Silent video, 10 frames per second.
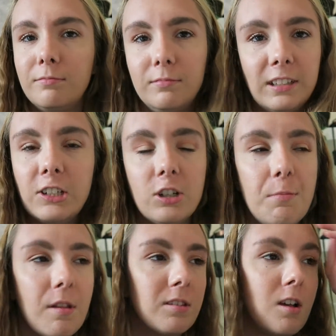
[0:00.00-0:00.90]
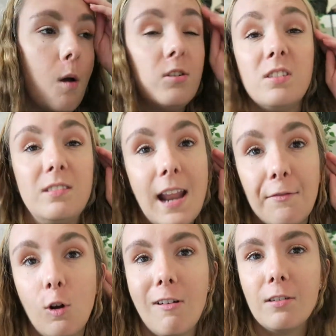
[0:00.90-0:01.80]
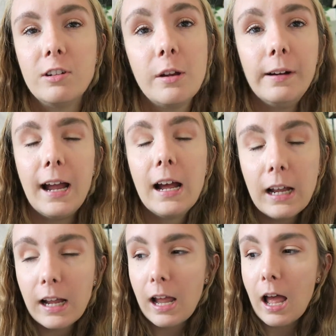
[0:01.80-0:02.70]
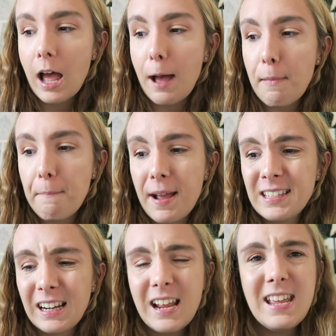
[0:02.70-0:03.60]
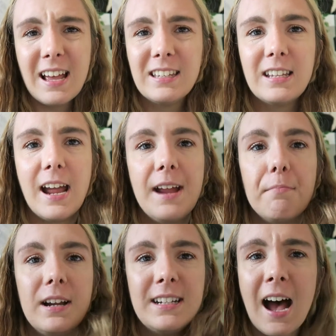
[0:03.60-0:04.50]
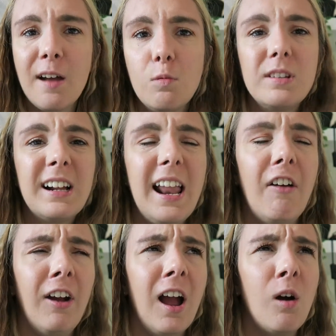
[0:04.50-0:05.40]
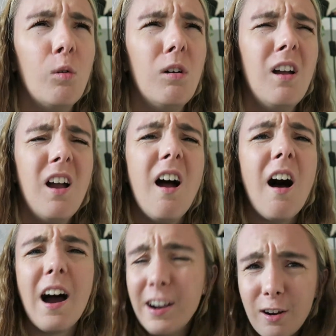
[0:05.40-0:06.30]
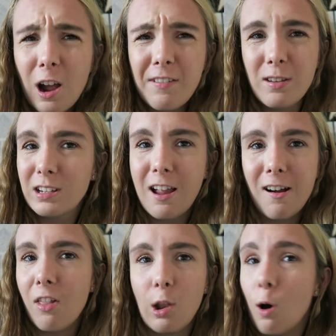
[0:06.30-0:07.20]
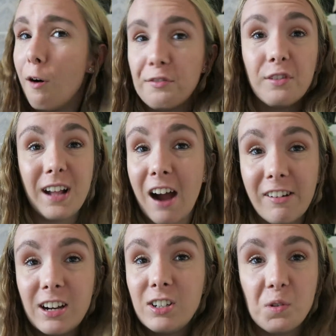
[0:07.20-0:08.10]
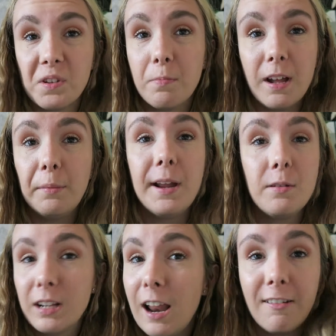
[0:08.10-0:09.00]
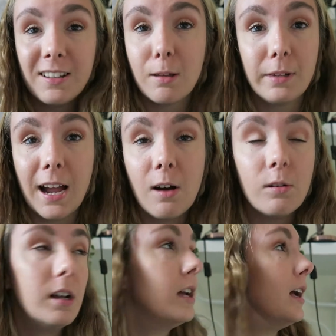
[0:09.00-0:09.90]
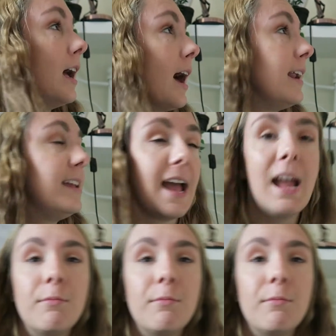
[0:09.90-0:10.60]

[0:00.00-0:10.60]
literally months ago, and just never got around to doing it. And basically yesterday my dad was clearing out, I don't know if he was clearing out the loft or the garage or something, but he was clearing something out, and he came